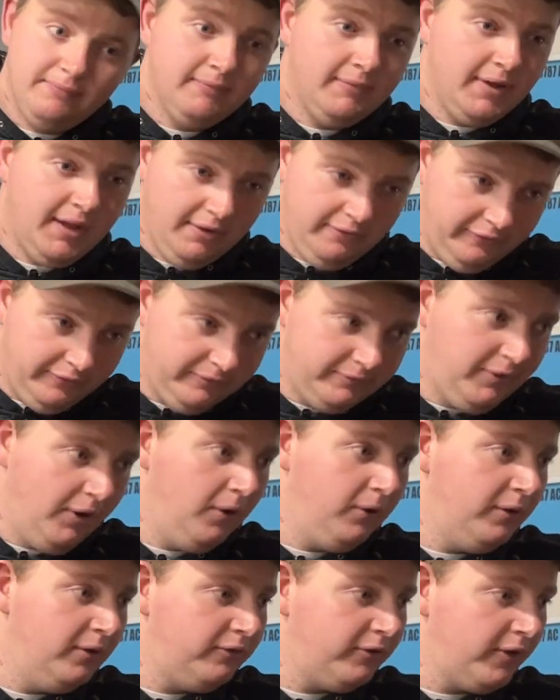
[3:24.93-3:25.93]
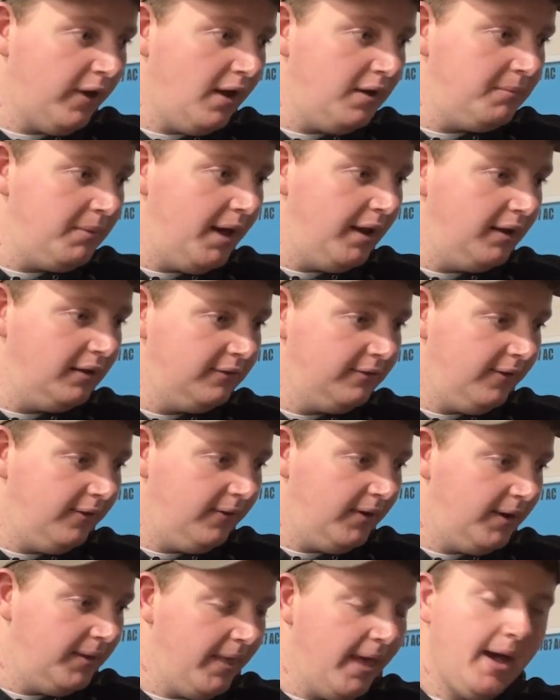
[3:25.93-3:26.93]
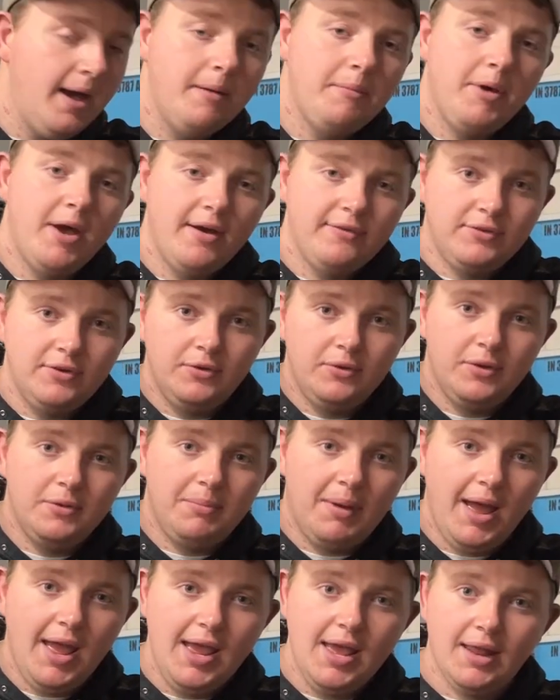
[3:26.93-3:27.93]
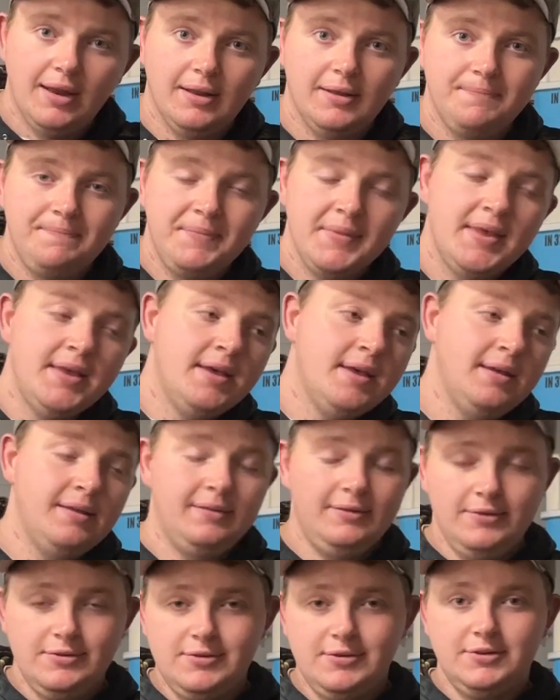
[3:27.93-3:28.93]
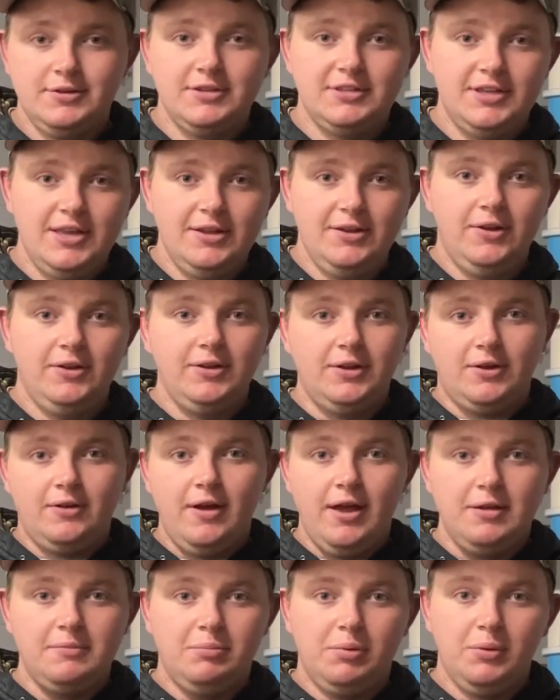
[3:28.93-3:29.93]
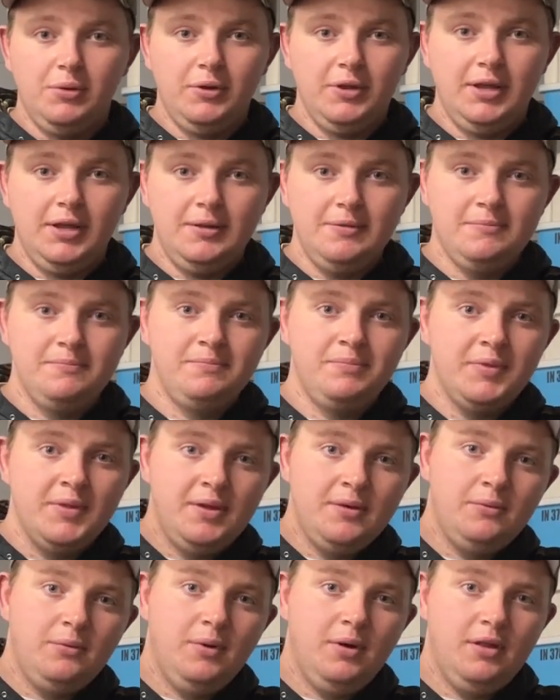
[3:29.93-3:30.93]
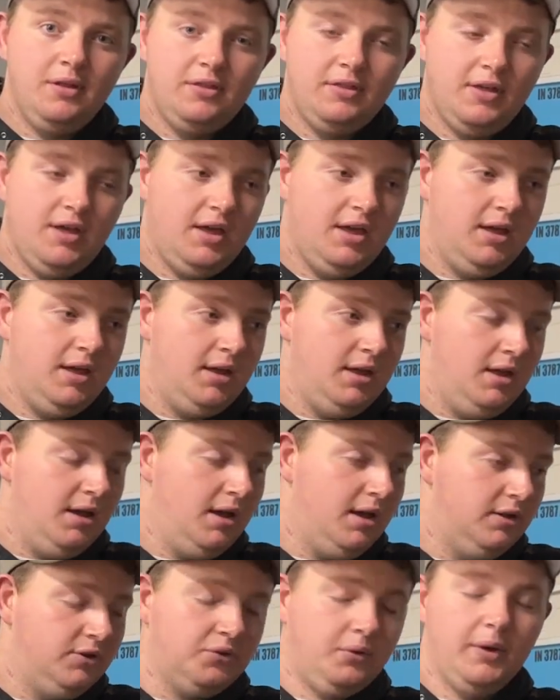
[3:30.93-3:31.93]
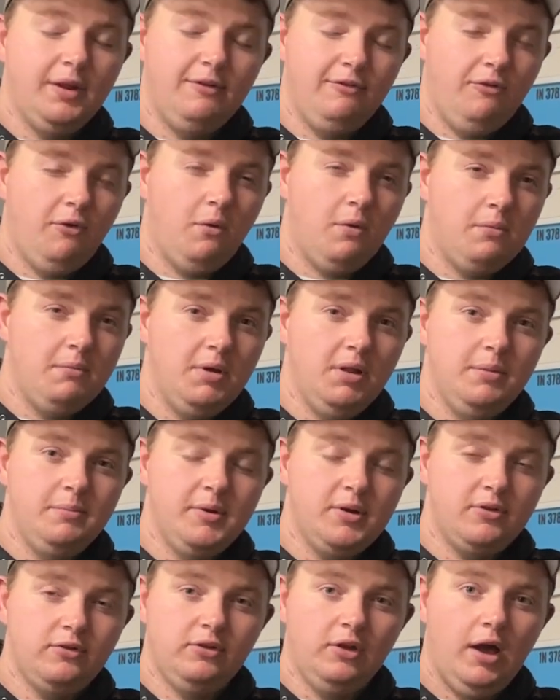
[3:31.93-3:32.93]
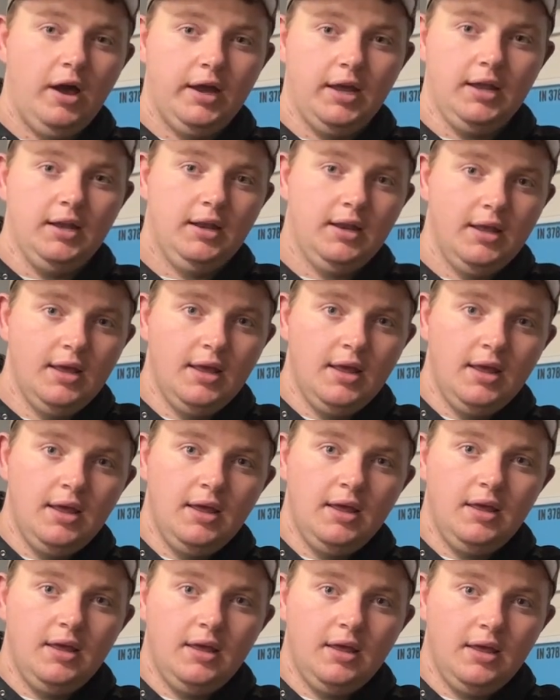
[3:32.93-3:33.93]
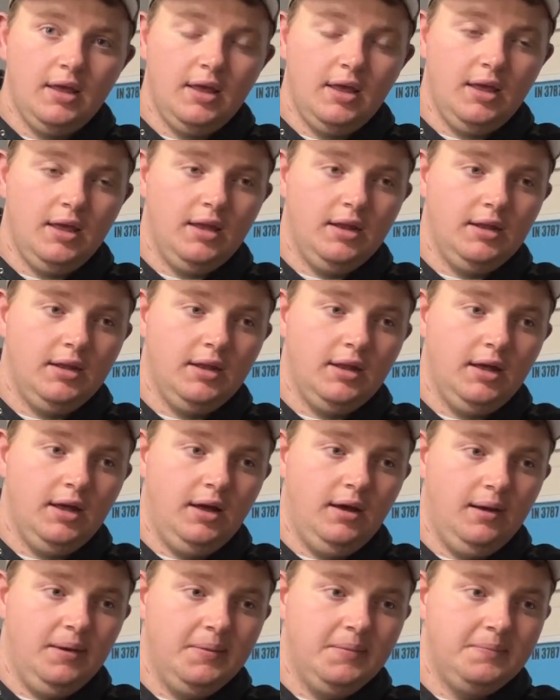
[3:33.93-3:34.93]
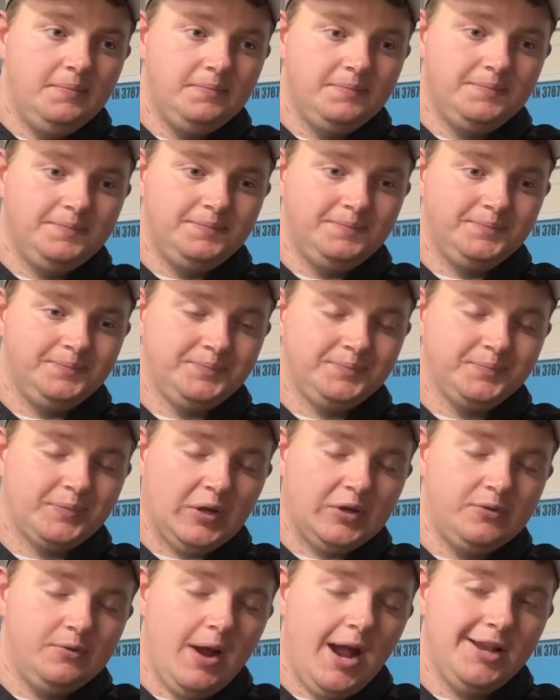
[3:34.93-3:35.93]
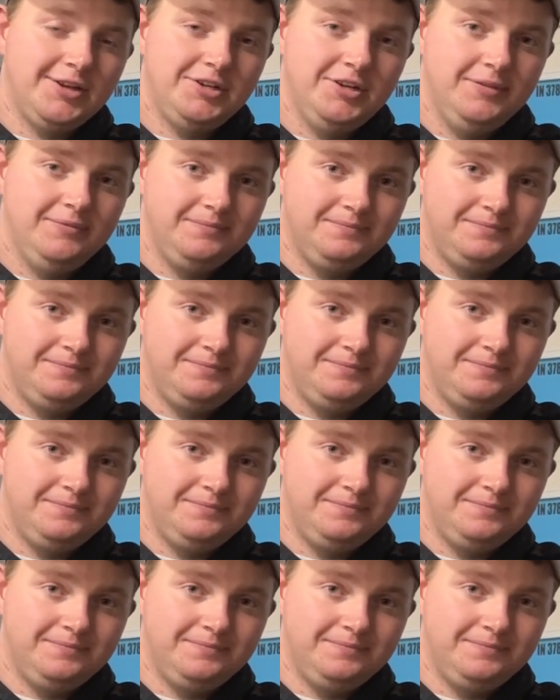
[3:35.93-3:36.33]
I've totally forgot about it. So yeah, I'm gonna have to do it by hand. You can just get on the crank pulley with a 24 millimeter socket and ratchet